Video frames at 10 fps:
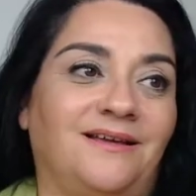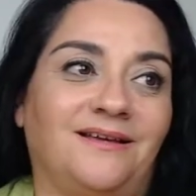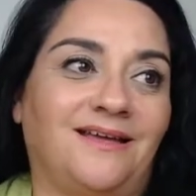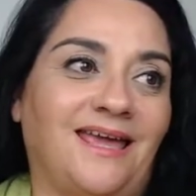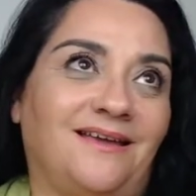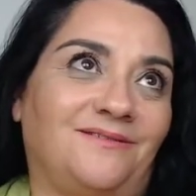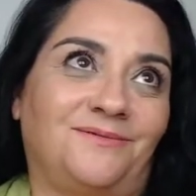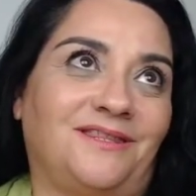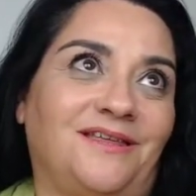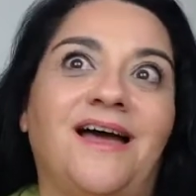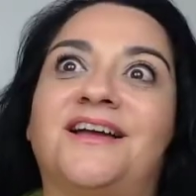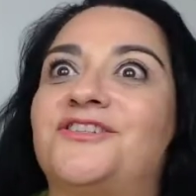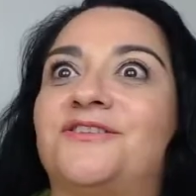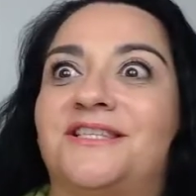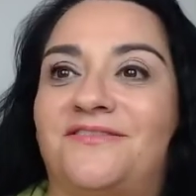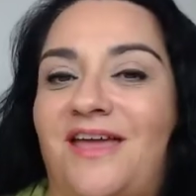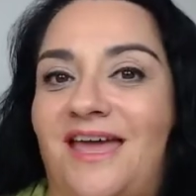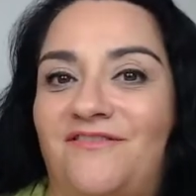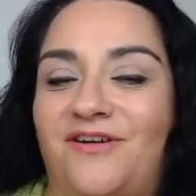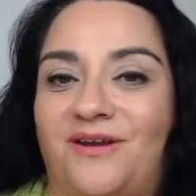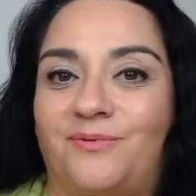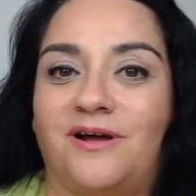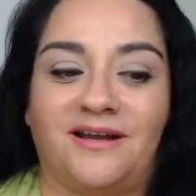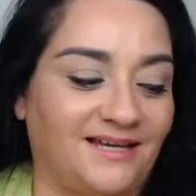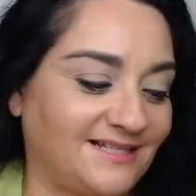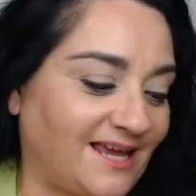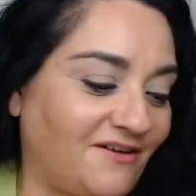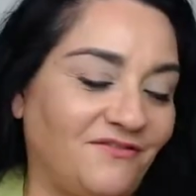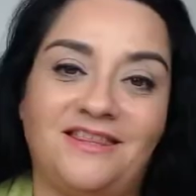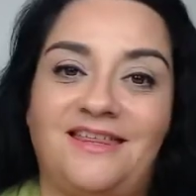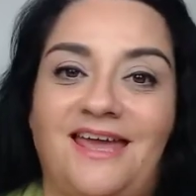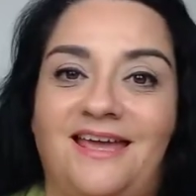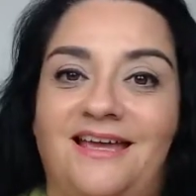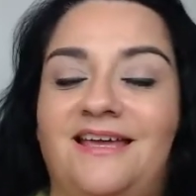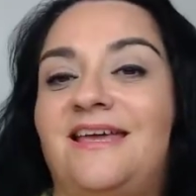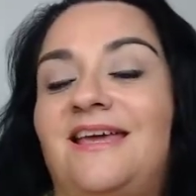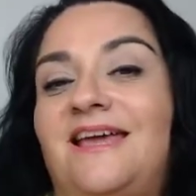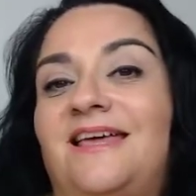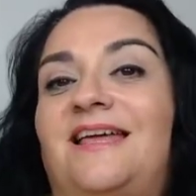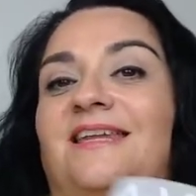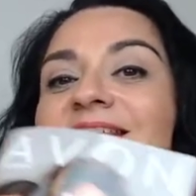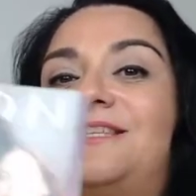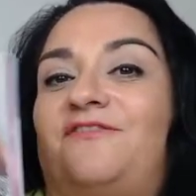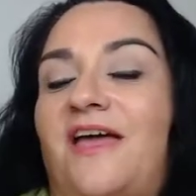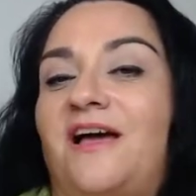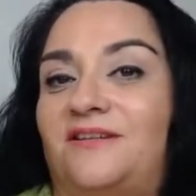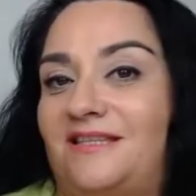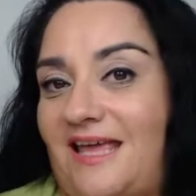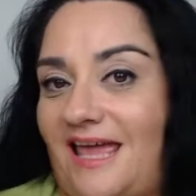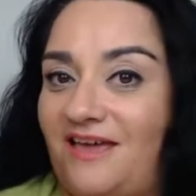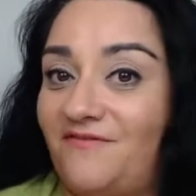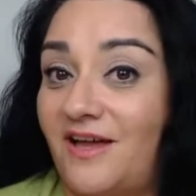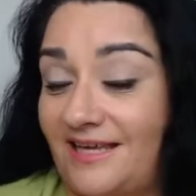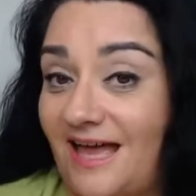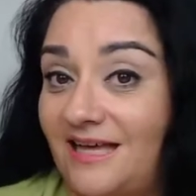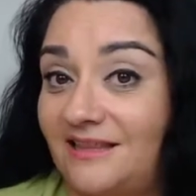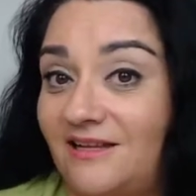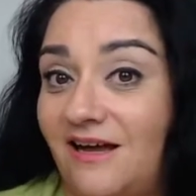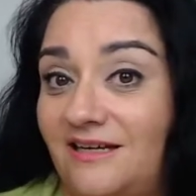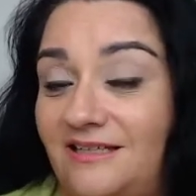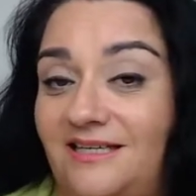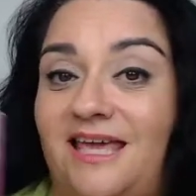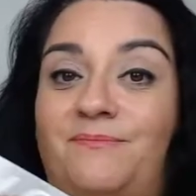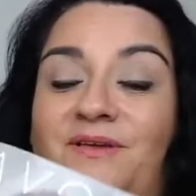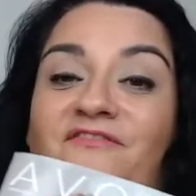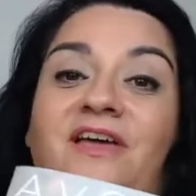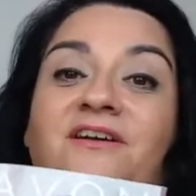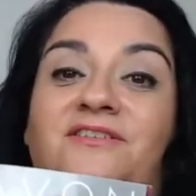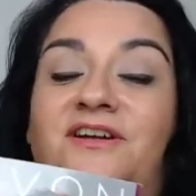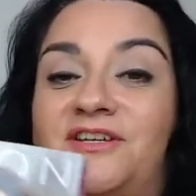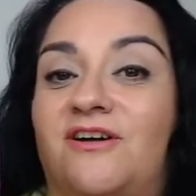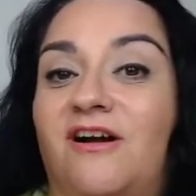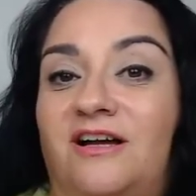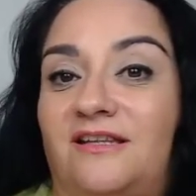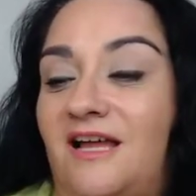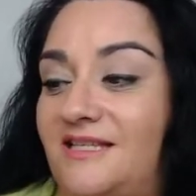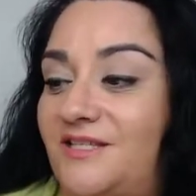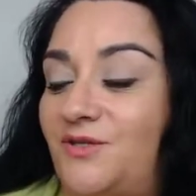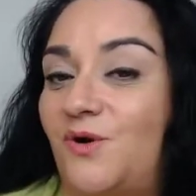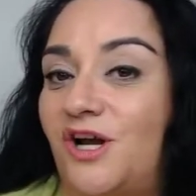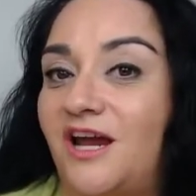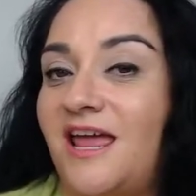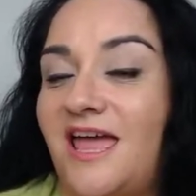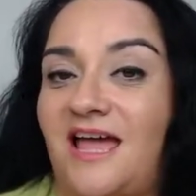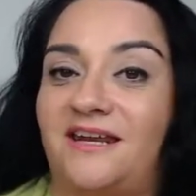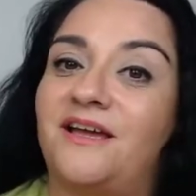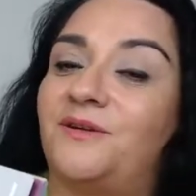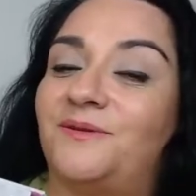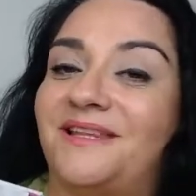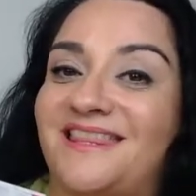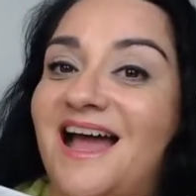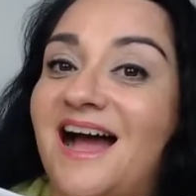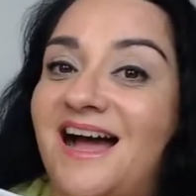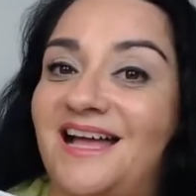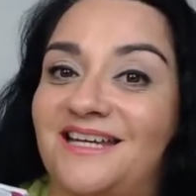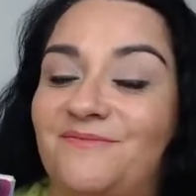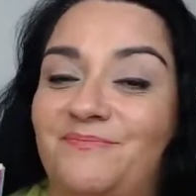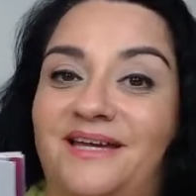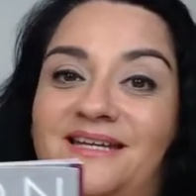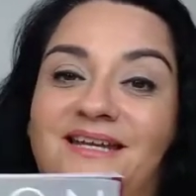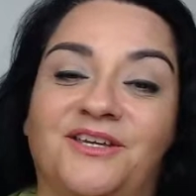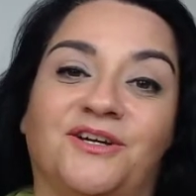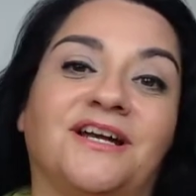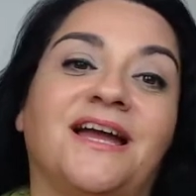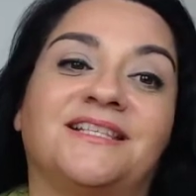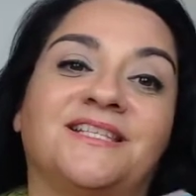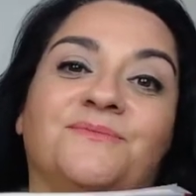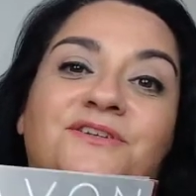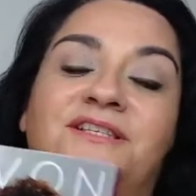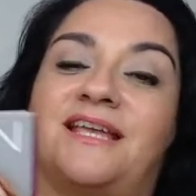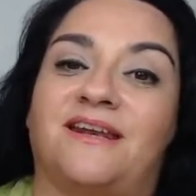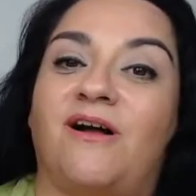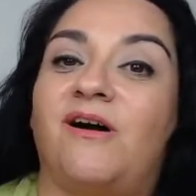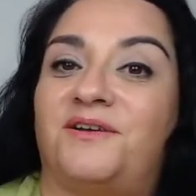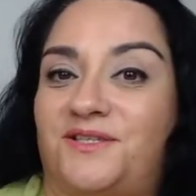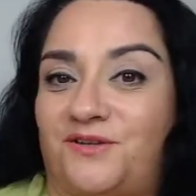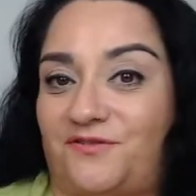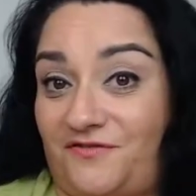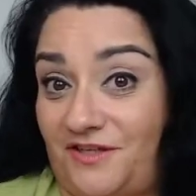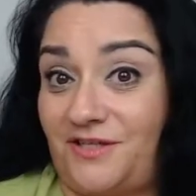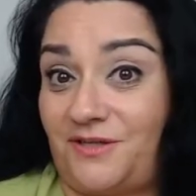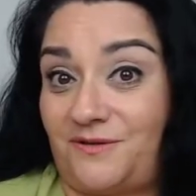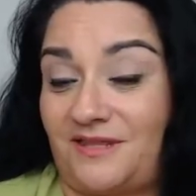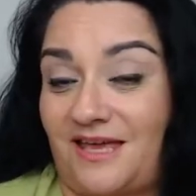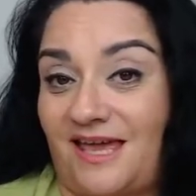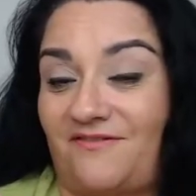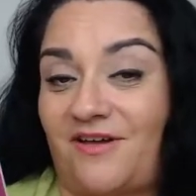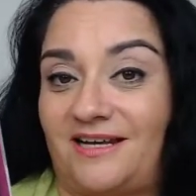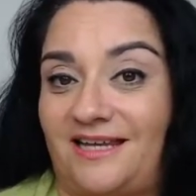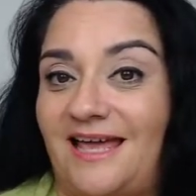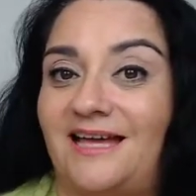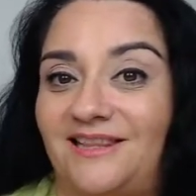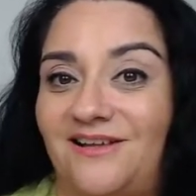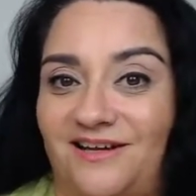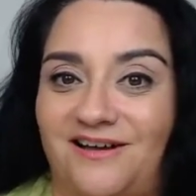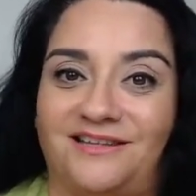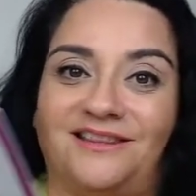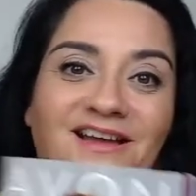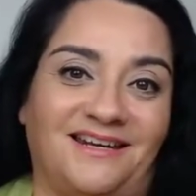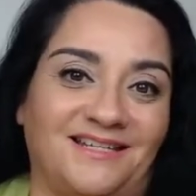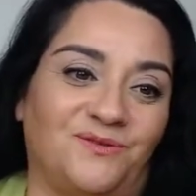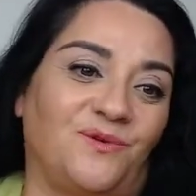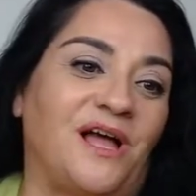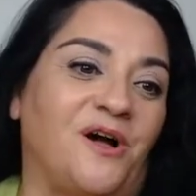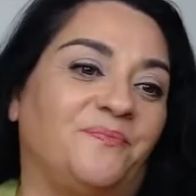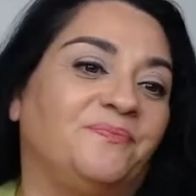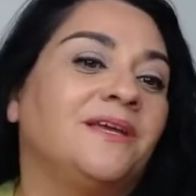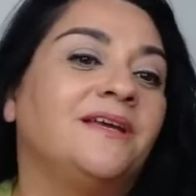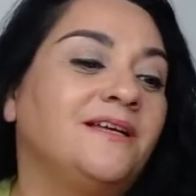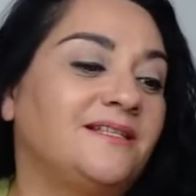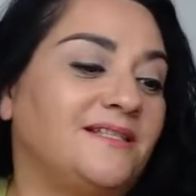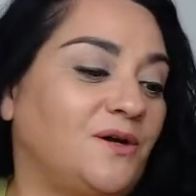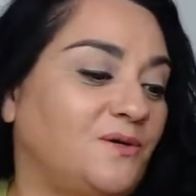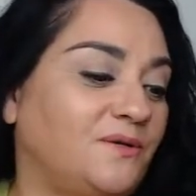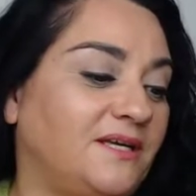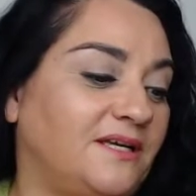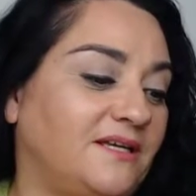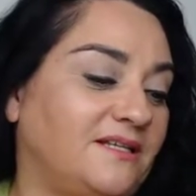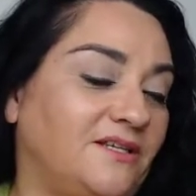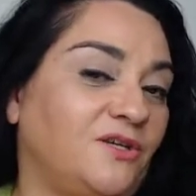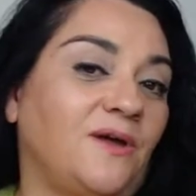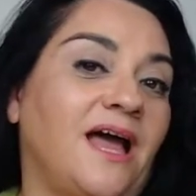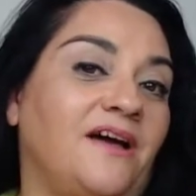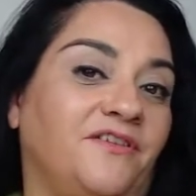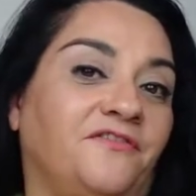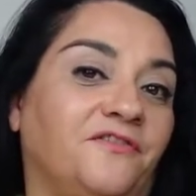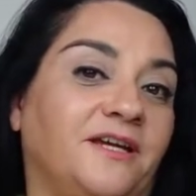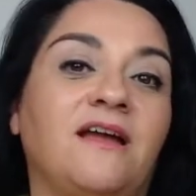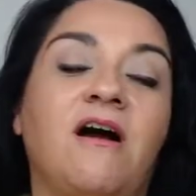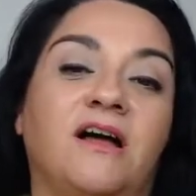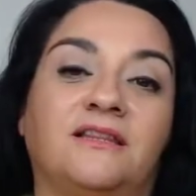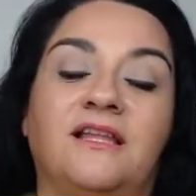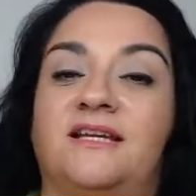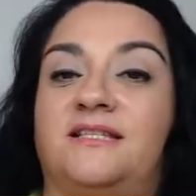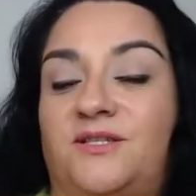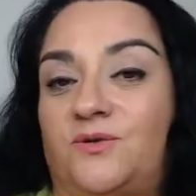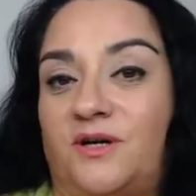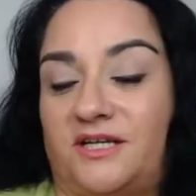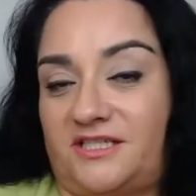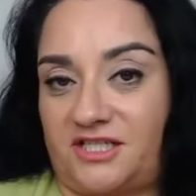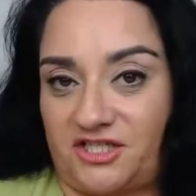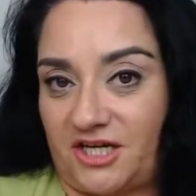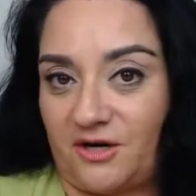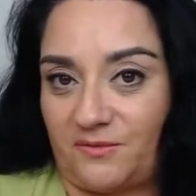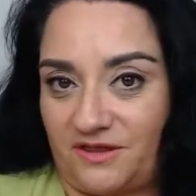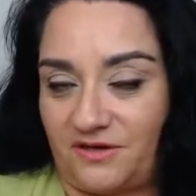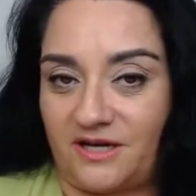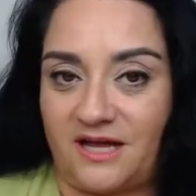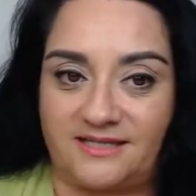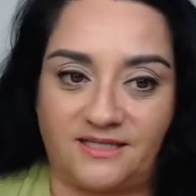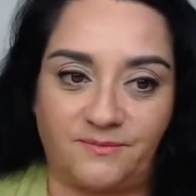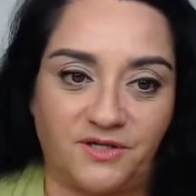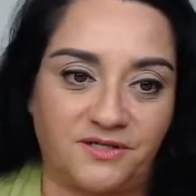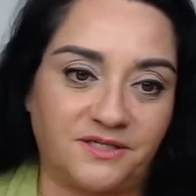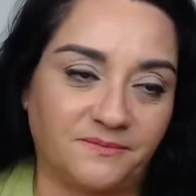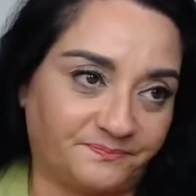hundreds of Avon products. Everything that is found in the Avon catalog can be found on your online store. And not only that, but your customers can also view the Avon catalog online as well. So you have a free online store to share with your customers